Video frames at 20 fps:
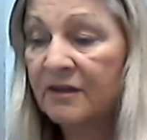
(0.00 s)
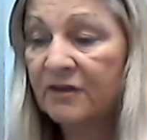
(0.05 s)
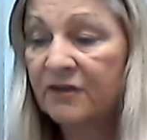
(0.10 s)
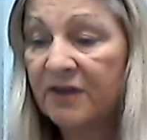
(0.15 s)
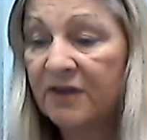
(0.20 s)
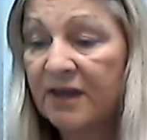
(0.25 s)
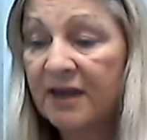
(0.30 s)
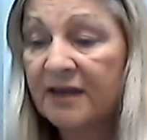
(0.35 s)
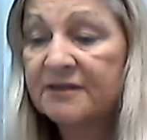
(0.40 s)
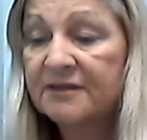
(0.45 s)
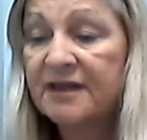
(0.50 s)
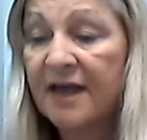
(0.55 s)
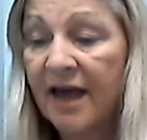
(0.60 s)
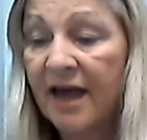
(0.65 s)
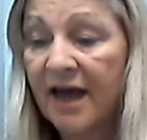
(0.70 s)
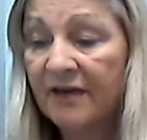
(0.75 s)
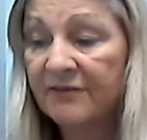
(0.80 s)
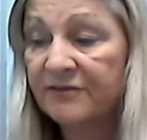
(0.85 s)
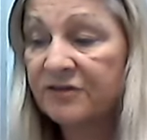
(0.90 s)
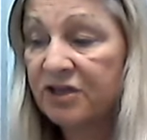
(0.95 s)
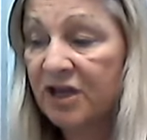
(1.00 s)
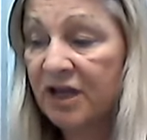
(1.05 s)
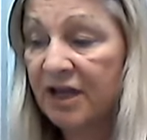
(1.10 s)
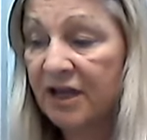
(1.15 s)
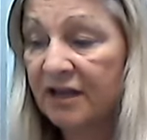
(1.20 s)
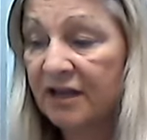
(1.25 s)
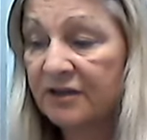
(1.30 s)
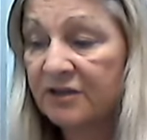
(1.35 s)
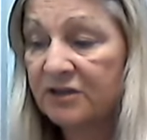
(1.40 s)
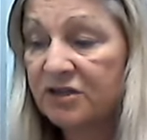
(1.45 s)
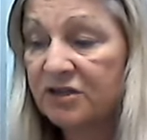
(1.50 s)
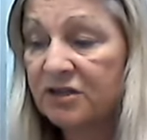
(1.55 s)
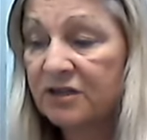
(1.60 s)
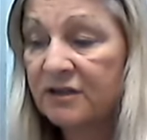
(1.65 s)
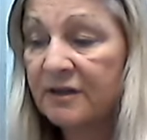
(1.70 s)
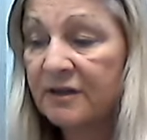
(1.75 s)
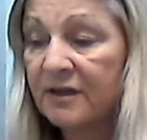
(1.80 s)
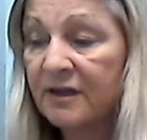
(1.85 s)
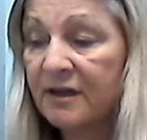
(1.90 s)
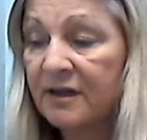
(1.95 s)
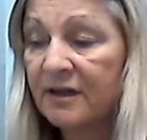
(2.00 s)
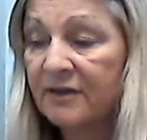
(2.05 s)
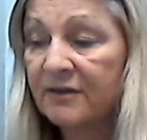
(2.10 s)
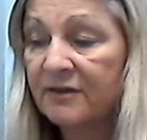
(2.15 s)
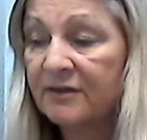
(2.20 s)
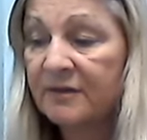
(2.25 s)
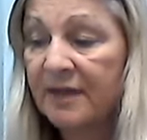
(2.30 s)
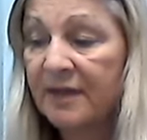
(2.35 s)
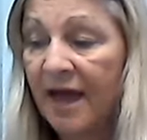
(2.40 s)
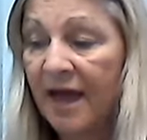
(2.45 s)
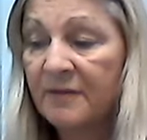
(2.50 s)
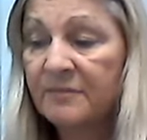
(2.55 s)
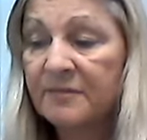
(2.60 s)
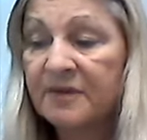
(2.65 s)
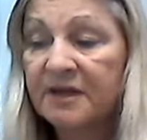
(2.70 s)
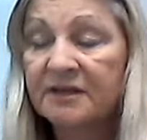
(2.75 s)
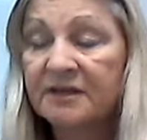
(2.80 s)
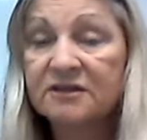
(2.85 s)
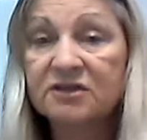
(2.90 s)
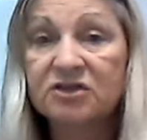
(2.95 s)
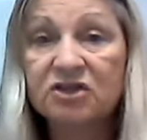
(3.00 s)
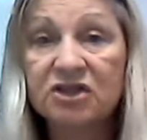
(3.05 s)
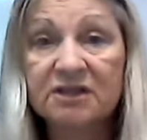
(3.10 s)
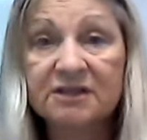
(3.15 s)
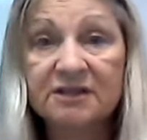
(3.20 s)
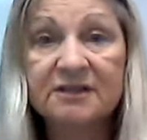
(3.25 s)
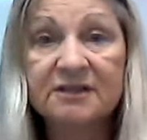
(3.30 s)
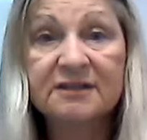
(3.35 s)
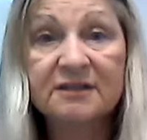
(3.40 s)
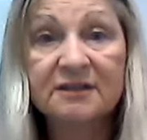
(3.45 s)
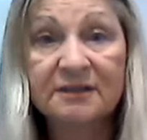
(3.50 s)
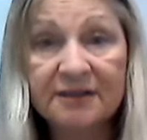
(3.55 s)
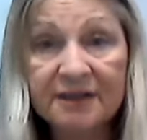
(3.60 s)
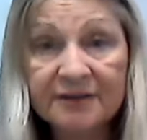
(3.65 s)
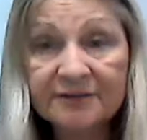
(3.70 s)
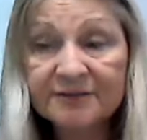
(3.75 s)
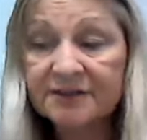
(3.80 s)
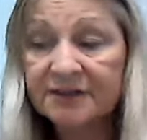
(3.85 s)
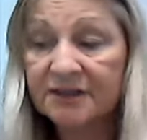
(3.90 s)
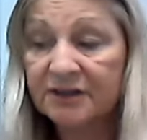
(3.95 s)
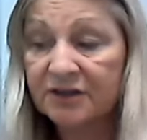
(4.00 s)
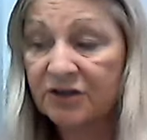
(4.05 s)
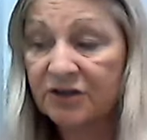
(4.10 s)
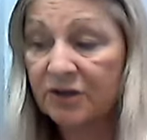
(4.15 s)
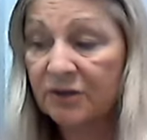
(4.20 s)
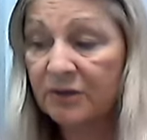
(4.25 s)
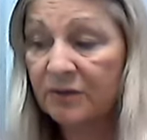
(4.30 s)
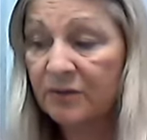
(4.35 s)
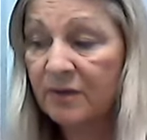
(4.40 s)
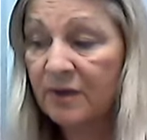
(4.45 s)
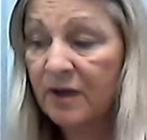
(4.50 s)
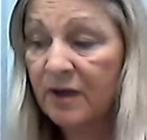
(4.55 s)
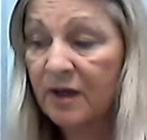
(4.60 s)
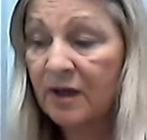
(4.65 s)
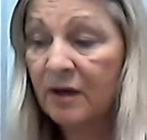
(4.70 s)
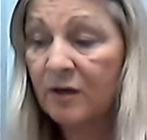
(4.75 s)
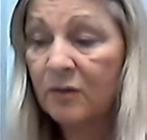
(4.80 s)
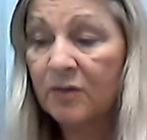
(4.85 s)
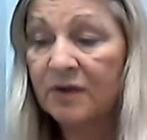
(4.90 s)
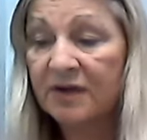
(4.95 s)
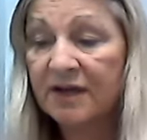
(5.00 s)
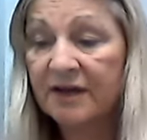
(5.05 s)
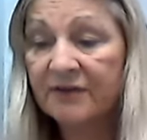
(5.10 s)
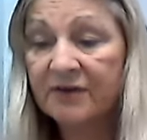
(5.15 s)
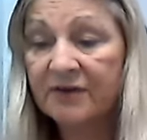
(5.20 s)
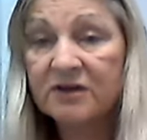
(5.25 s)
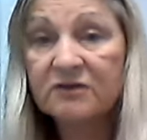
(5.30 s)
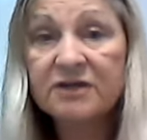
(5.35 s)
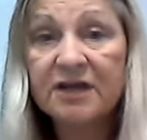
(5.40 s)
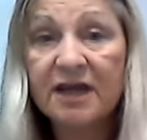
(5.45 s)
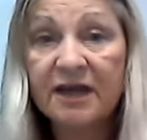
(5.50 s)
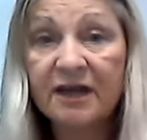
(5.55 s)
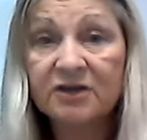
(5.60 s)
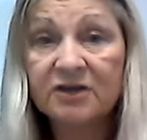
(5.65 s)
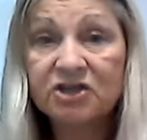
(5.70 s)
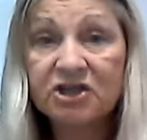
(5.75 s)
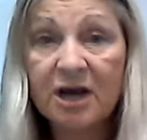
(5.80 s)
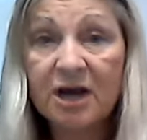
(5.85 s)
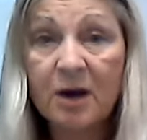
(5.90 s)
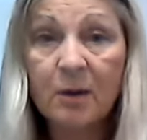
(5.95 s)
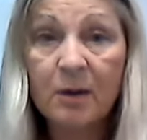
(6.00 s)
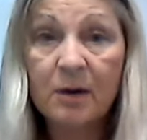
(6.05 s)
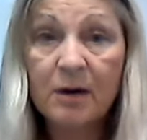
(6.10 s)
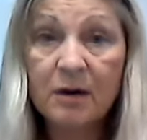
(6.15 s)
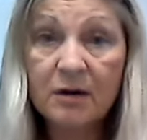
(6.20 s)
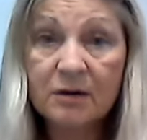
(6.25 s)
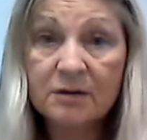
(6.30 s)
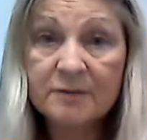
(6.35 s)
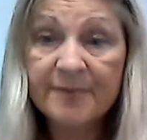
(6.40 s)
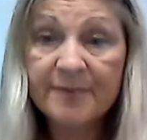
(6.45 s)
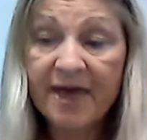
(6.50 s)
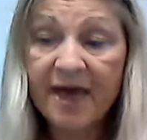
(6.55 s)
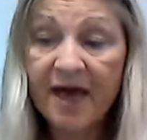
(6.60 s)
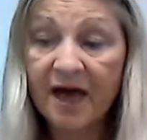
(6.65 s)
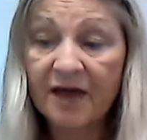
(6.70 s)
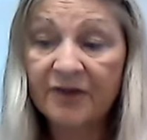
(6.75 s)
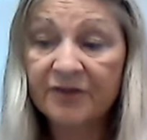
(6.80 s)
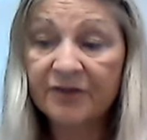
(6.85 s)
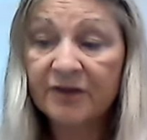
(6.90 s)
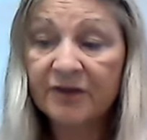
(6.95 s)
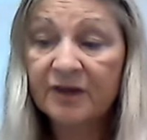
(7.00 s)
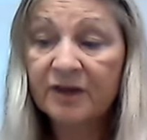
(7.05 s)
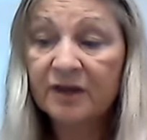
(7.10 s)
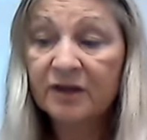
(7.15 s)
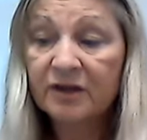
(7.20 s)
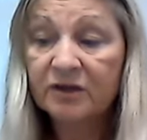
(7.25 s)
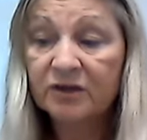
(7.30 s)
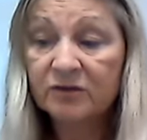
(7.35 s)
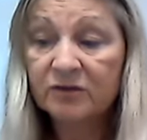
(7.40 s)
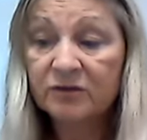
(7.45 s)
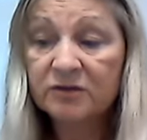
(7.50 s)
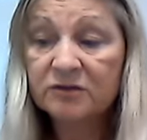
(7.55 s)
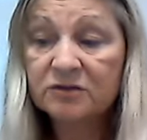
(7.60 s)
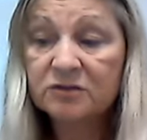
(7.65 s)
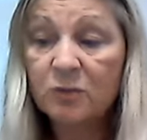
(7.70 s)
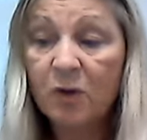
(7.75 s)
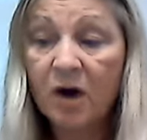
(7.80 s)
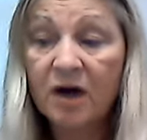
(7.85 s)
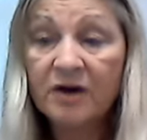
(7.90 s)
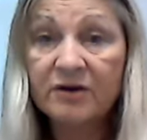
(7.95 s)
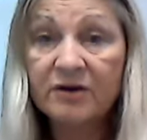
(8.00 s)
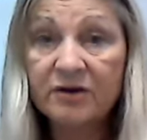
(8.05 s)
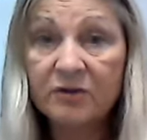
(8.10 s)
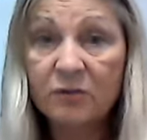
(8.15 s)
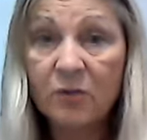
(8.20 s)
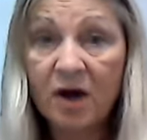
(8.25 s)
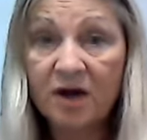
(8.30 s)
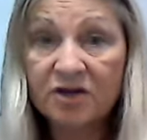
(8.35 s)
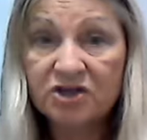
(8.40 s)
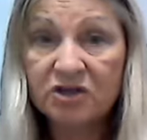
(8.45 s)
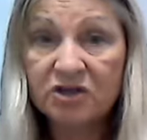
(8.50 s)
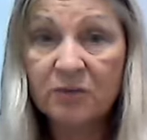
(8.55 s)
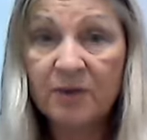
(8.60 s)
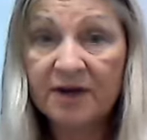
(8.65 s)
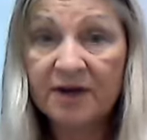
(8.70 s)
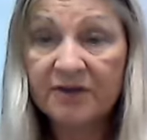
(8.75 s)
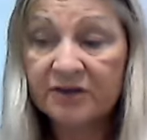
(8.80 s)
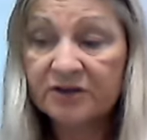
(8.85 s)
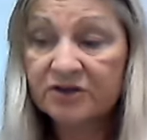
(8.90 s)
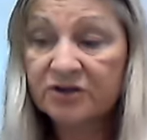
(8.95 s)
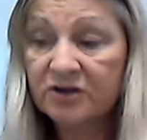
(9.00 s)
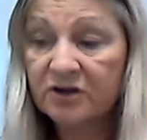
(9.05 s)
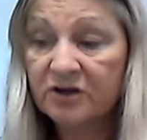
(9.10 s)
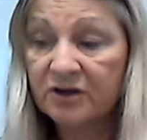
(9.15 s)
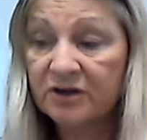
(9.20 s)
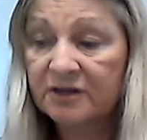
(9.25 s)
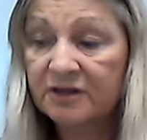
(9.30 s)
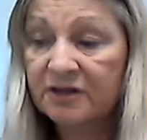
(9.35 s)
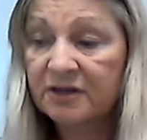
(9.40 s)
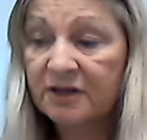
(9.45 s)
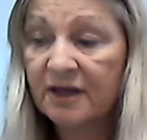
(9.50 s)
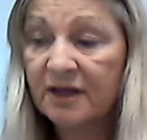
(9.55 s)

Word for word: Things have changed. That means Jesus lives in you. Whenever you take a shower or a bath, you use water to wash away the dirt.